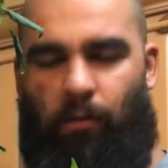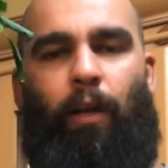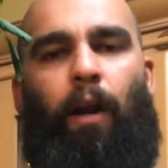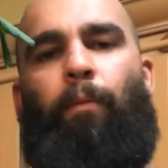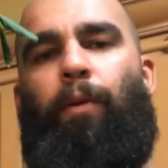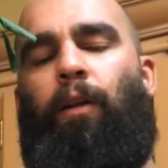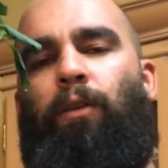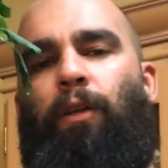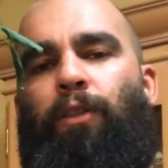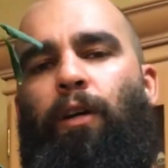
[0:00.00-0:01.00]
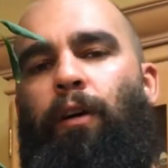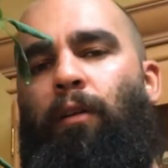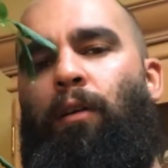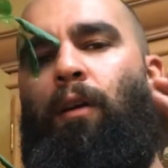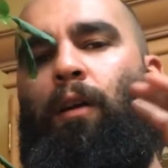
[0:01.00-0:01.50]
that I'm gonna touch on
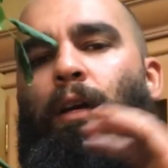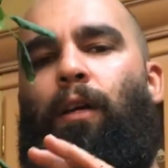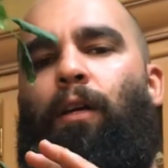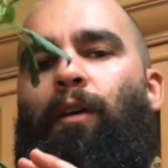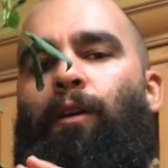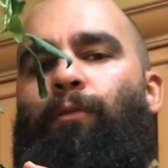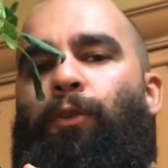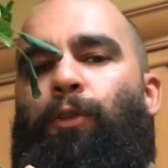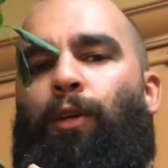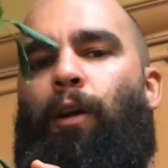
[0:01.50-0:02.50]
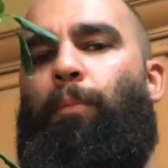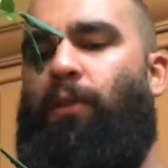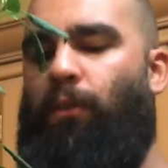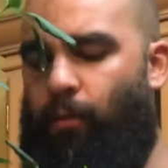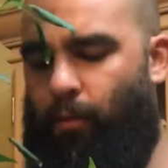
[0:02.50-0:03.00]
in future
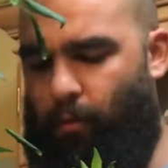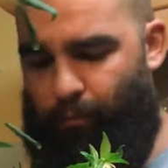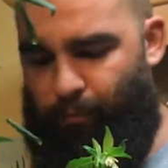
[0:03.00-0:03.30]
episodes.